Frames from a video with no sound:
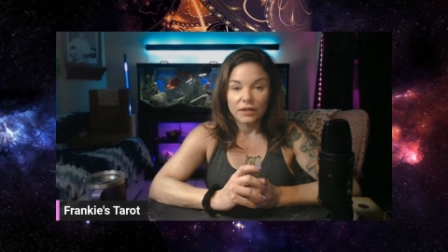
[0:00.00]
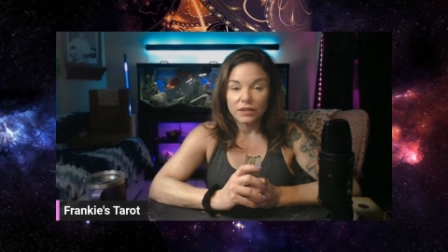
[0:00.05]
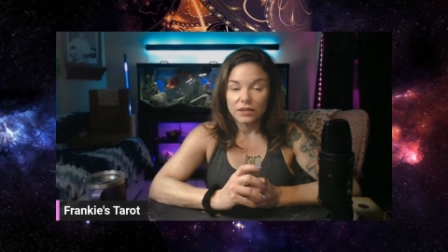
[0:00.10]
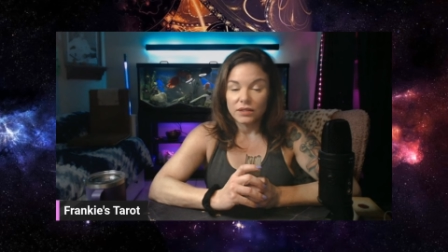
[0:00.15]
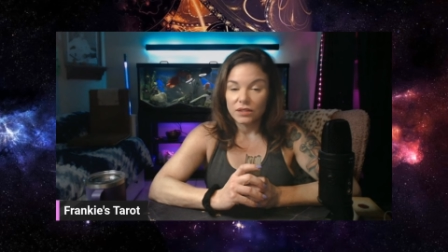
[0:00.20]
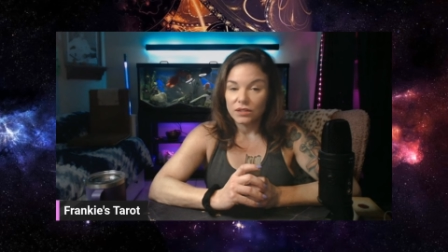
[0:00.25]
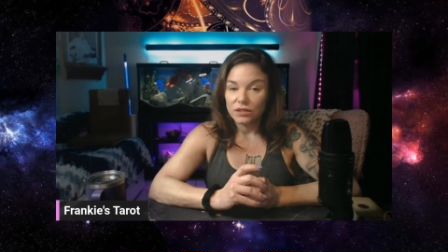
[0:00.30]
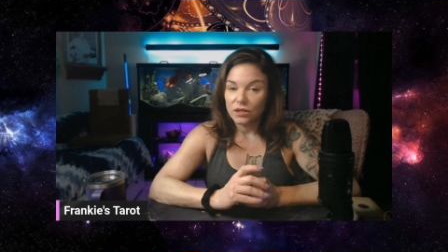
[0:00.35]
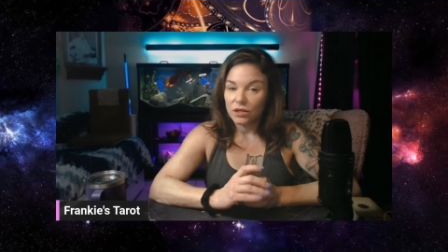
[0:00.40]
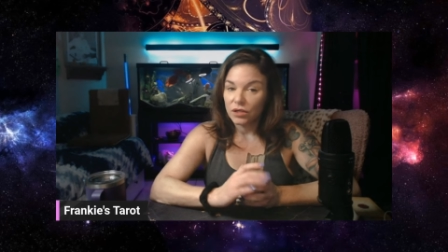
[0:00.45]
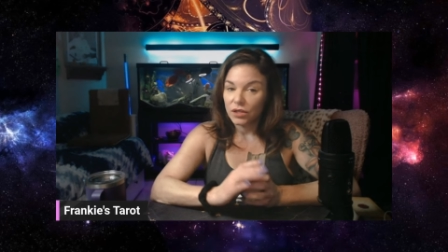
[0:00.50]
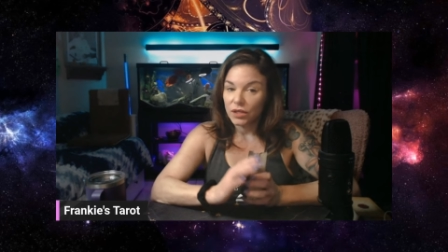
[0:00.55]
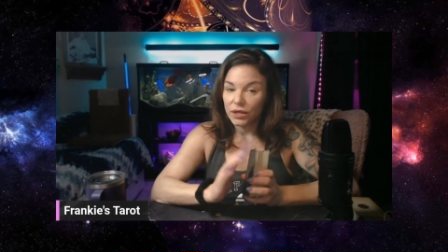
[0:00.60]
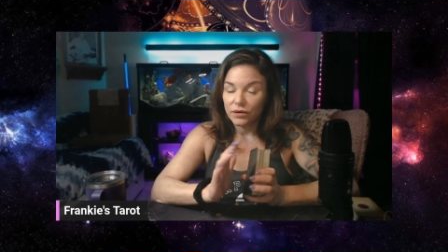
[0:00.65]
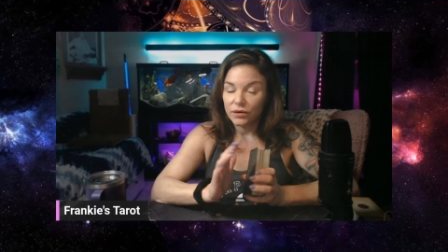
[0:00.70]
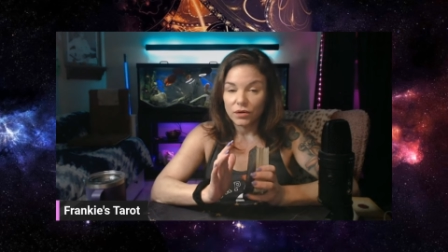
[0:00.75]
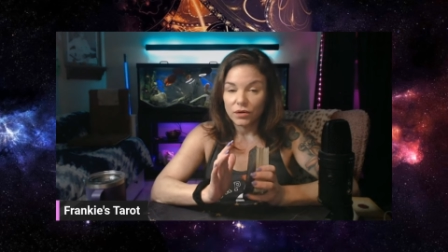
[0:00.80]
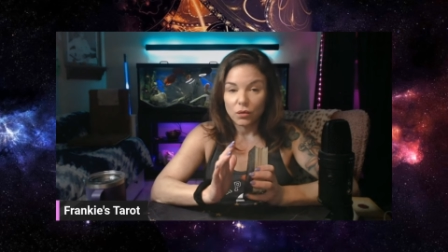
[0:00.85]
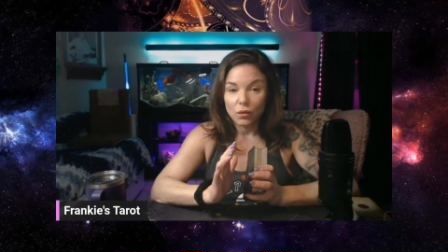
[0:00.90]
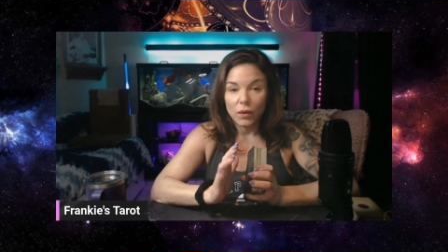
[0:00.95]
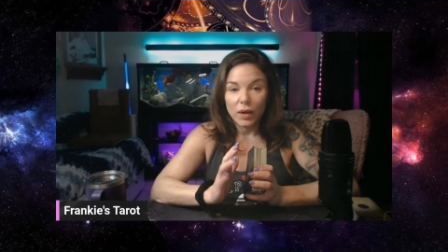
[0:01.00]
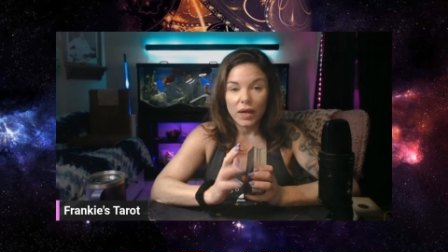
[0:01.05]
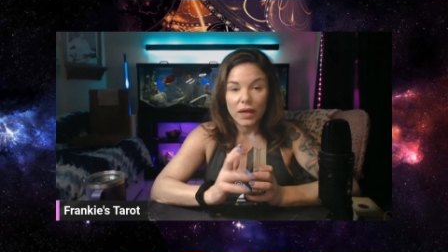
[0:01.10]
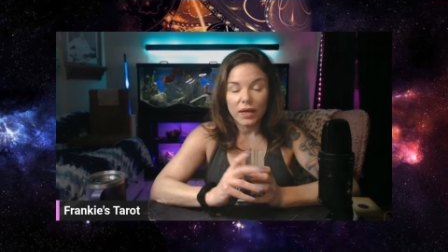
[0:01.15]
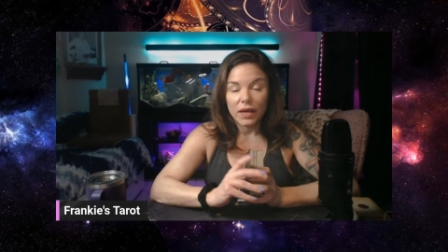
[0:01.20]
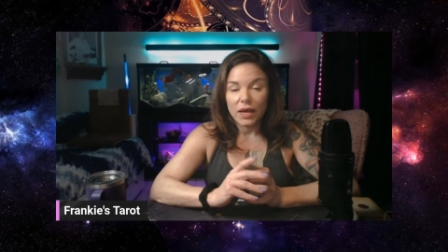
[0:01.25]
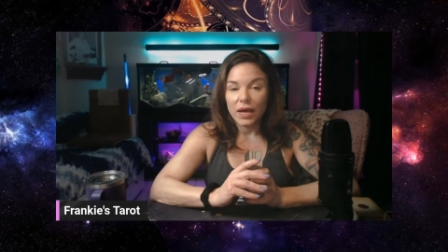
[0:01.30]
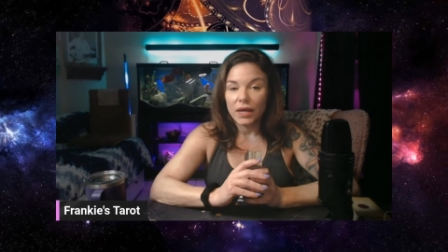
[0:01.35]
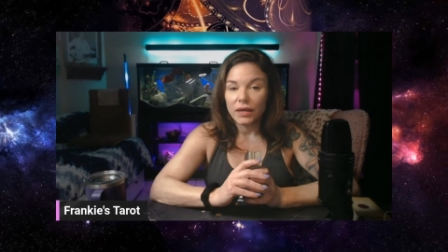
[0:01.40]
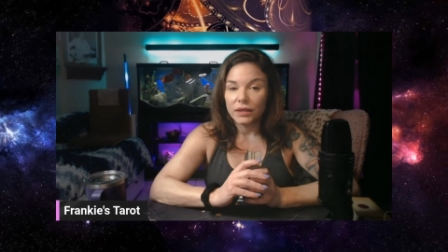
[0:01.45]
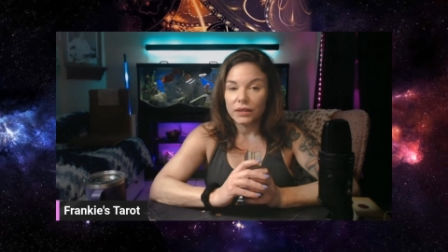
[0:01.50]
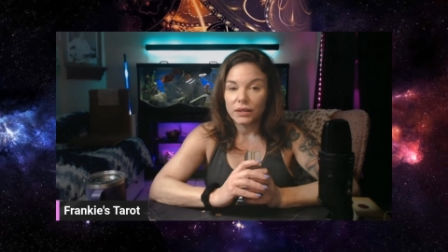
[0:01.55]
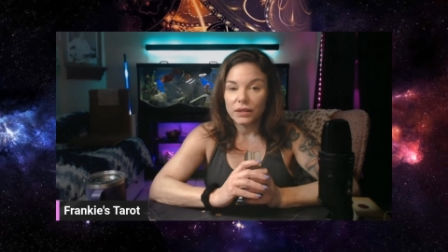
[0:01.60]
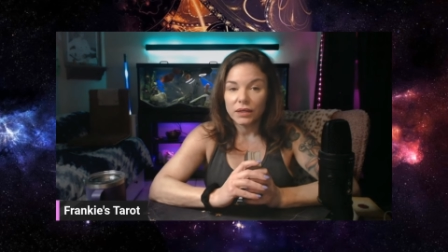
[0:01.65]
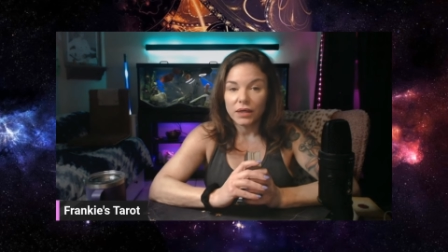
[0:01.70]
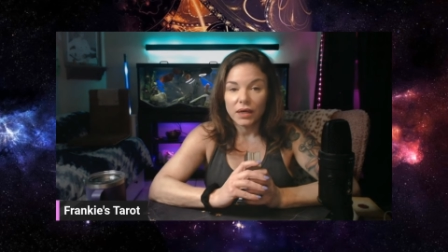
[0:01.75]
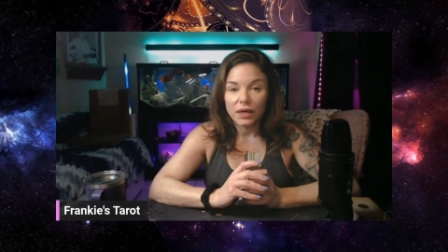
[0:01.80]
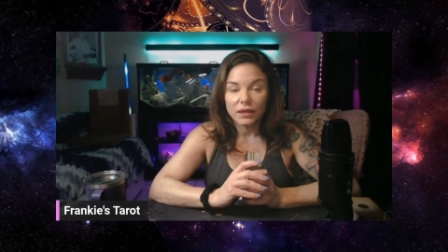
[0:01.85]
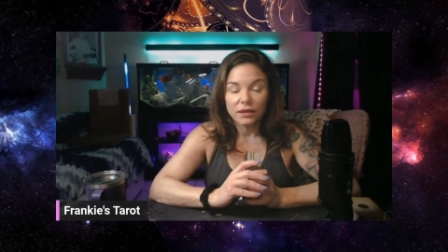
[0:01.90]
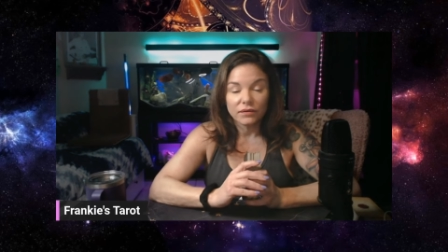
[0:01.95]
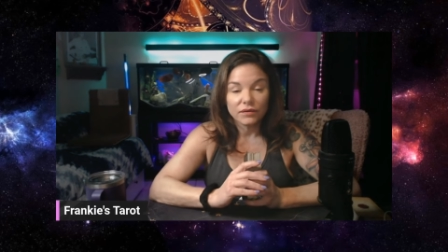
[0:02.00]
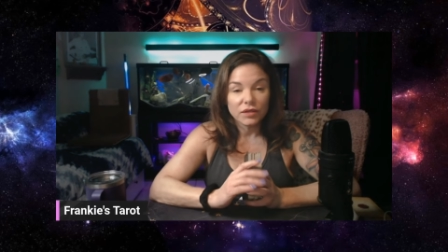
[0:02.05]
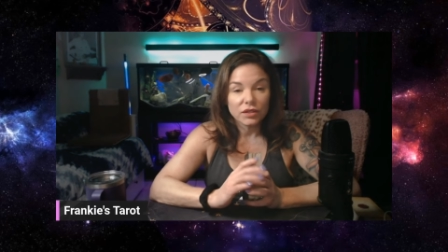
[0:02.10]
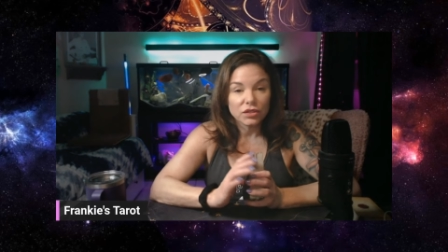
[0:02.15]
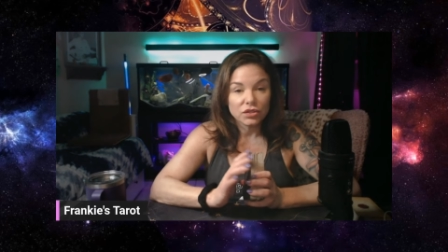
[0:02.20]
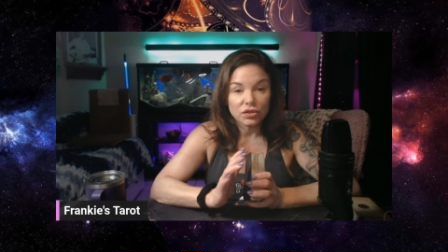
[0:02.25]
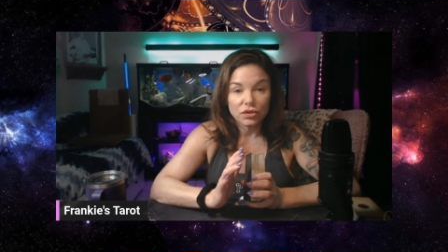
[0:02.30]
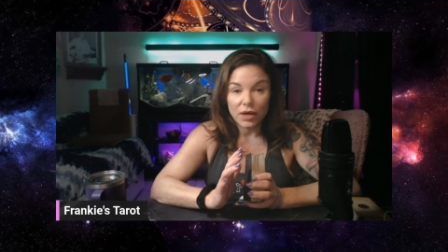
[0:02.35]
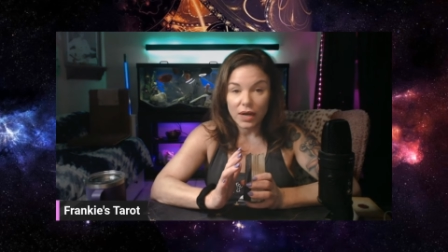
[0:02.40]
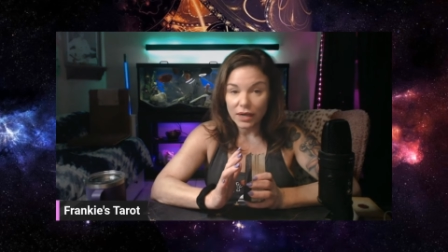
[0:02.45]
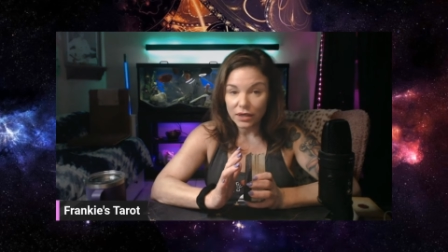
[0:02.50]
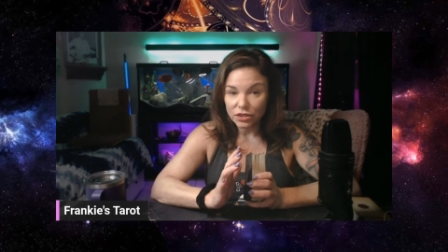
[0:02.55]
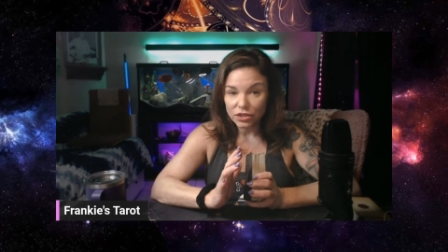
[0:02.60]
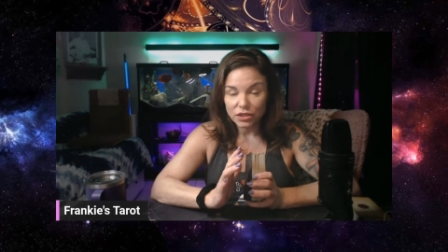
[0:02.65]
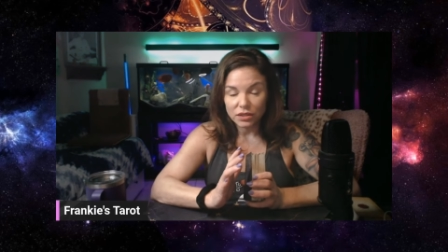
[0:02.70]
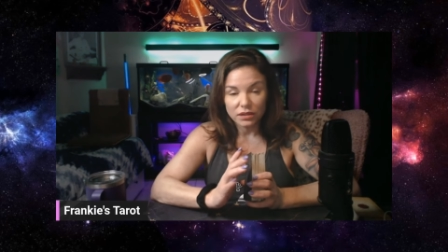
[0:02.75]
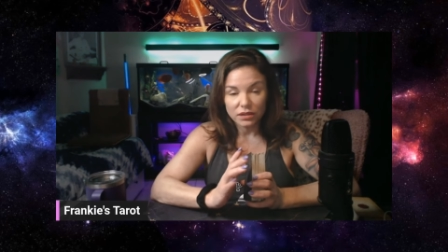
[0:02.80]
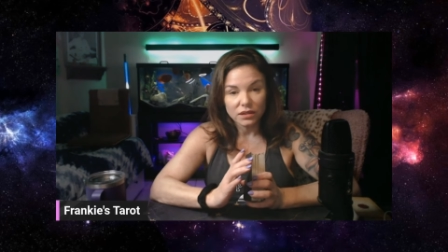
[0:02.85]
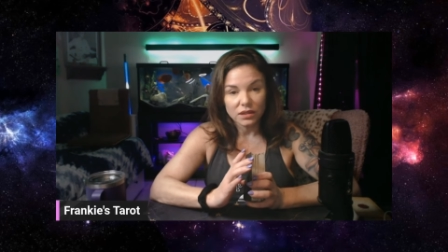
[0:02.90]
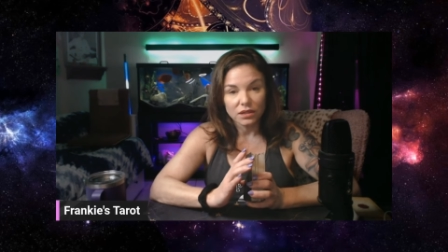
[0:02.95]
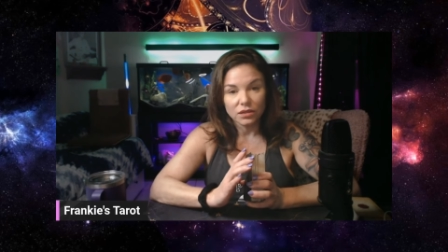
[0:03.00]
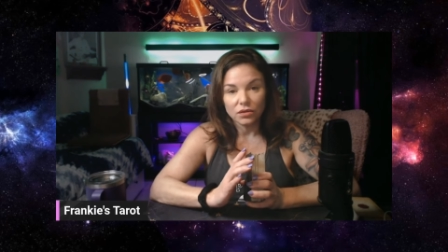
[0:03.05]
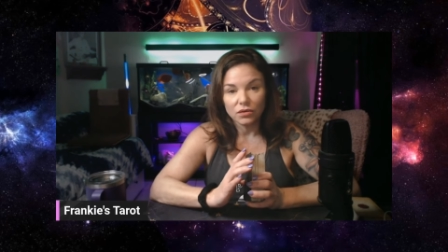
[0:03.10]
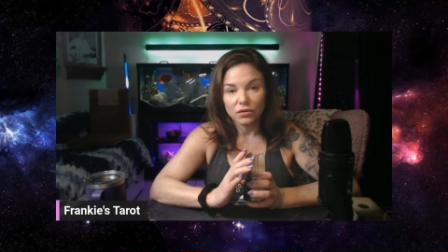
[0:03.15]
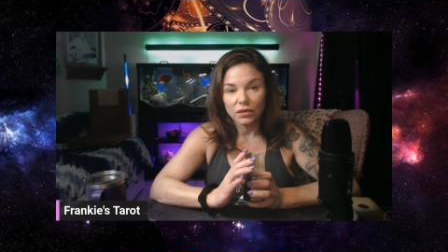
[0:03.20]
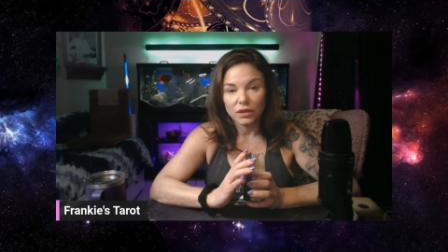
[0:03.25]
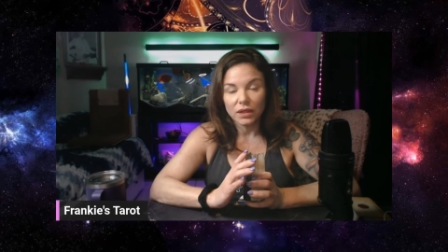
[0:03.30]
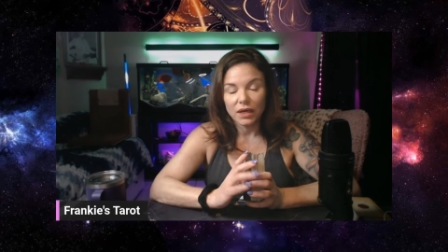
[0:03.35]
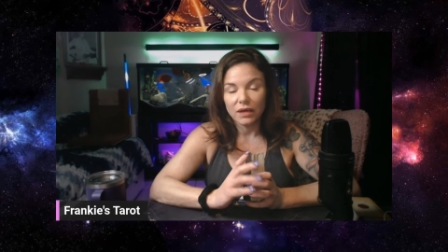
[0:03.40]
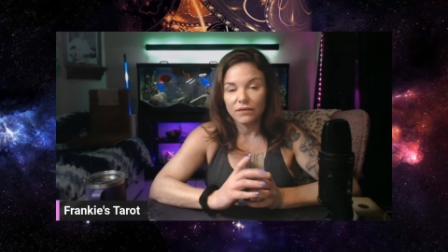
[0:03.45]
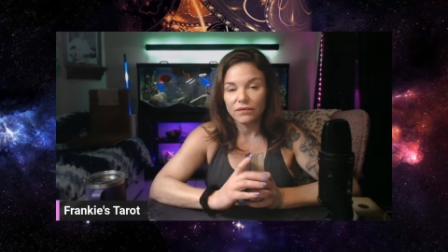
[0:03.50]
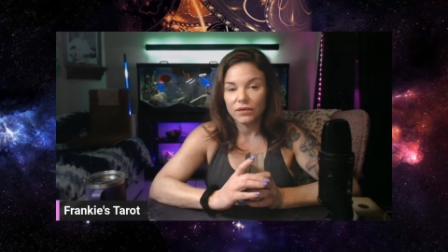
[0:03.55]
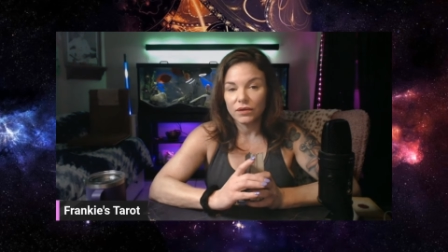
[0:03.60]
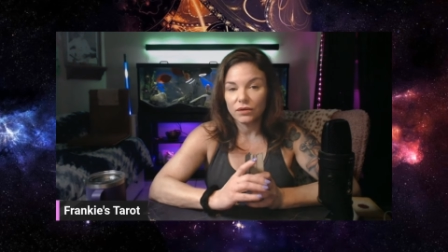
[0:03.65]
this is clearing away any kind of distractions in your life.